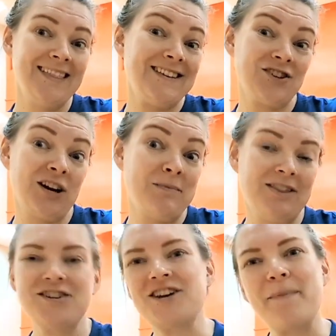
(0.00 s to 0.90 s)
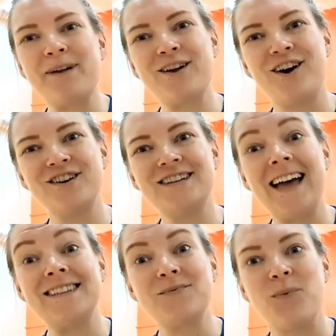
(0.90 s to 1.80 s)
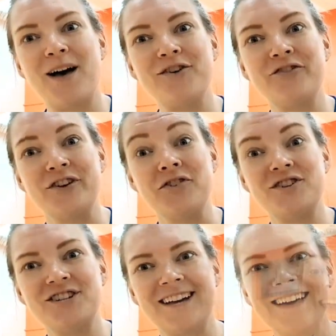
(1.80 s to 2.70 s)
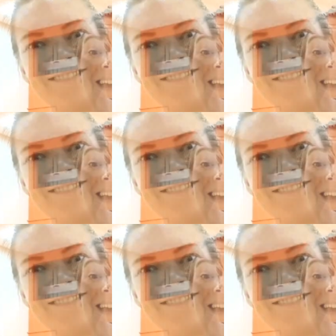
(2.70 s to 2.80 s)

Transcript: These are going to be in the shopping cart as well for you to check